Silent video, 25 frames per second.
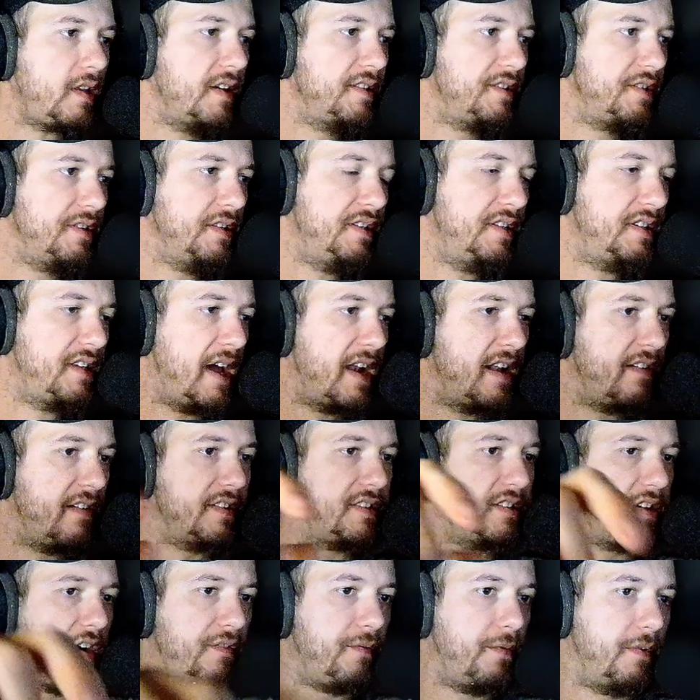So this is kind of a
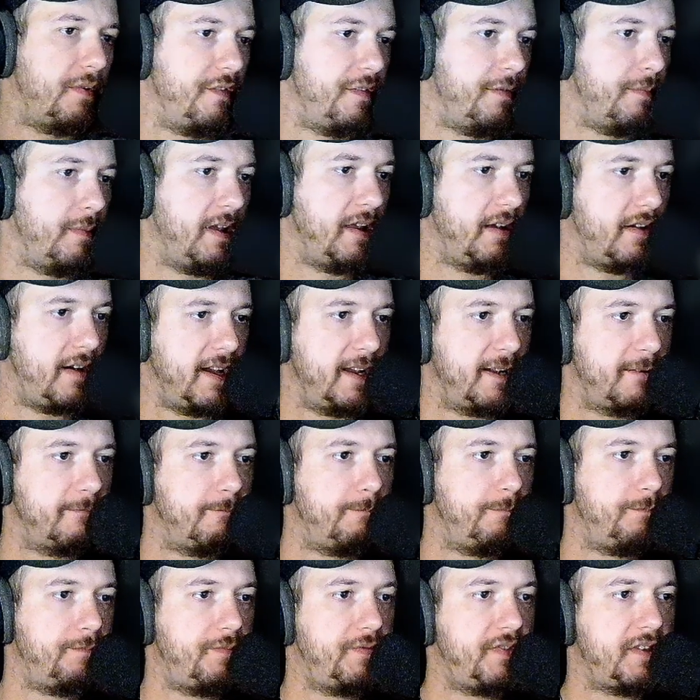tough one for me. Like
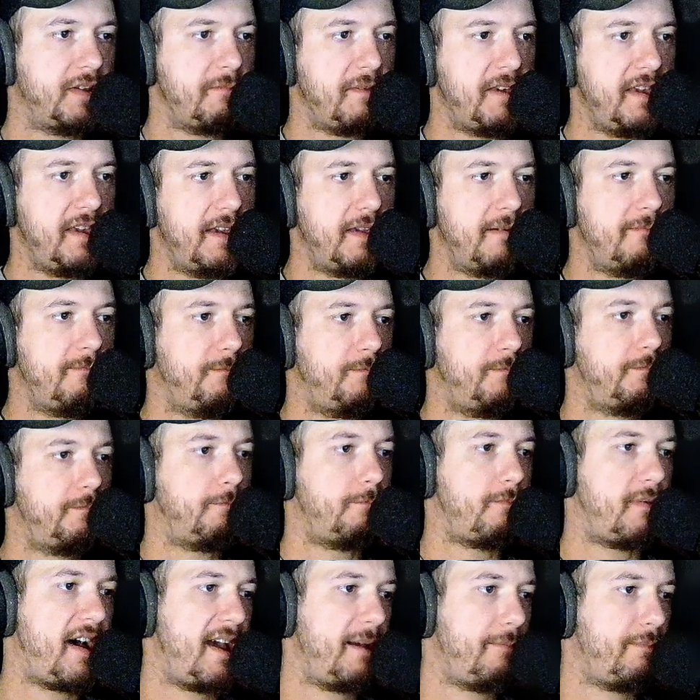to me,
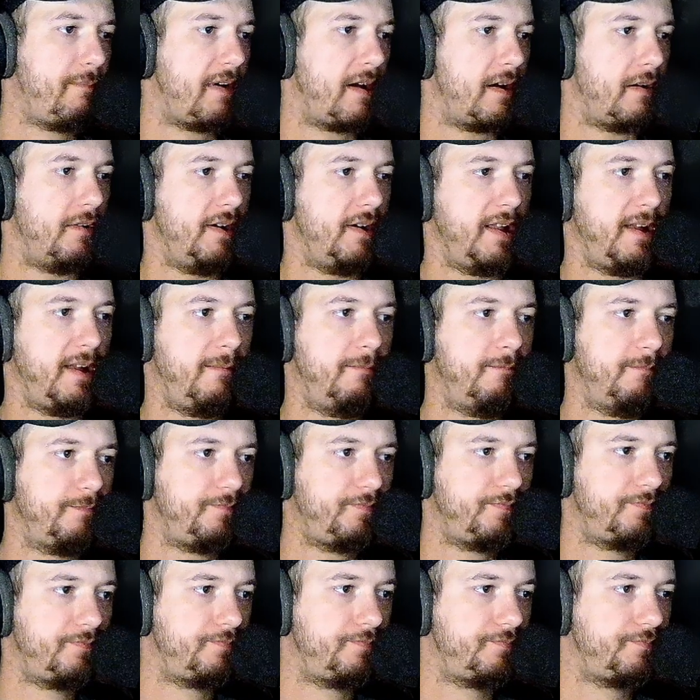my priority
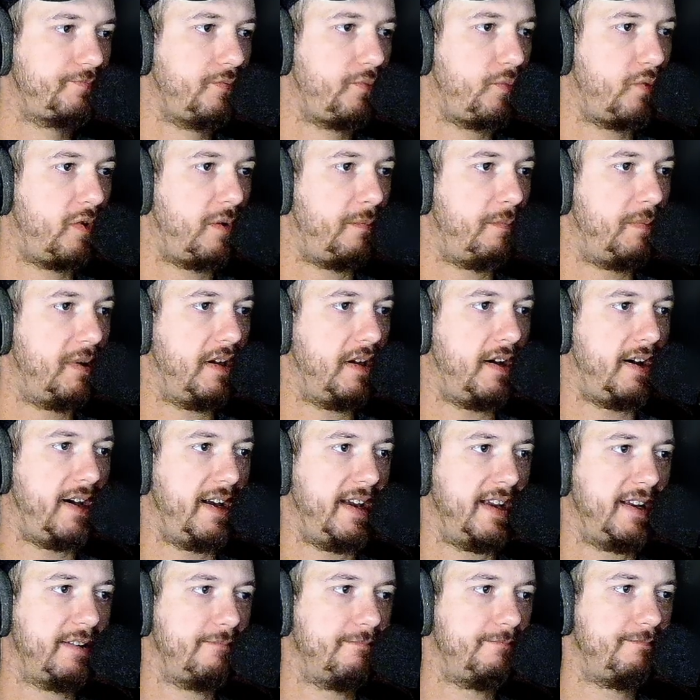would be
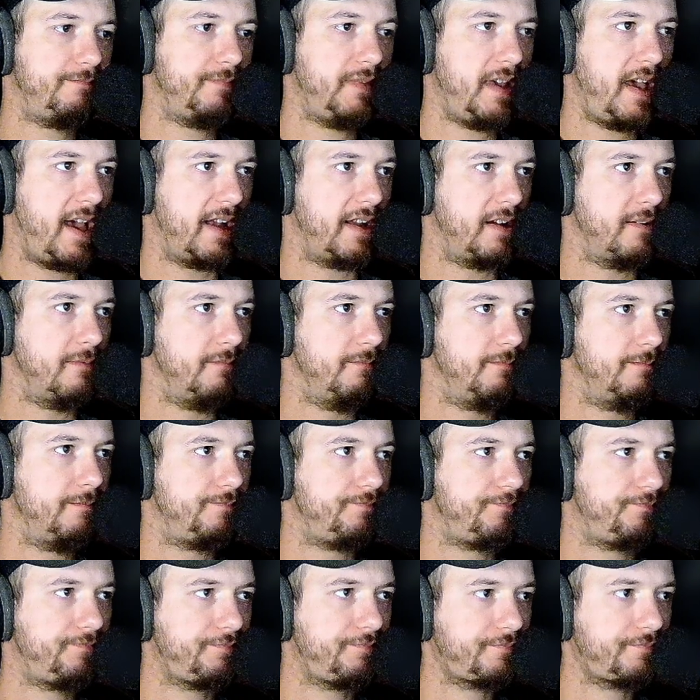like egg.
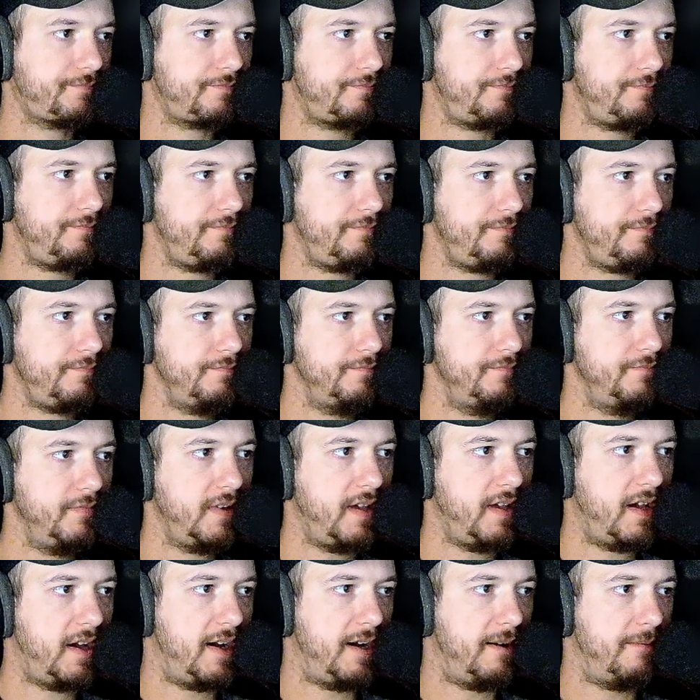
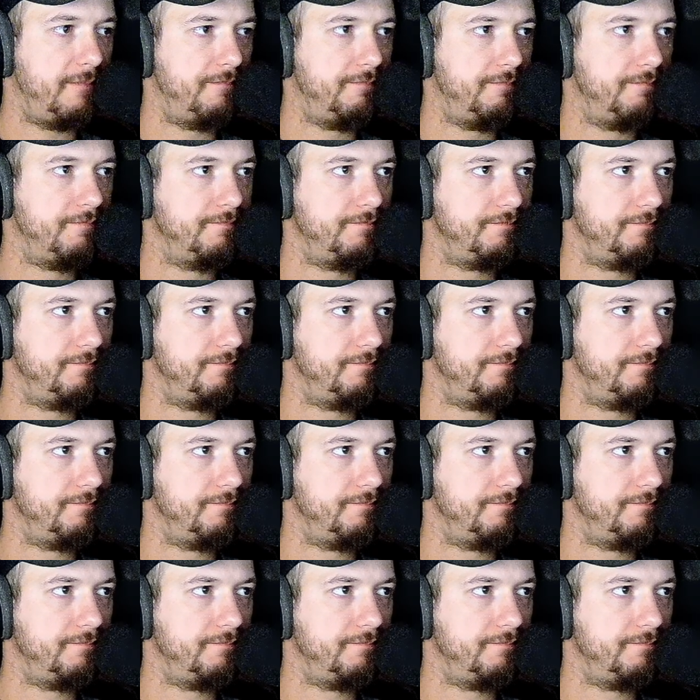Um,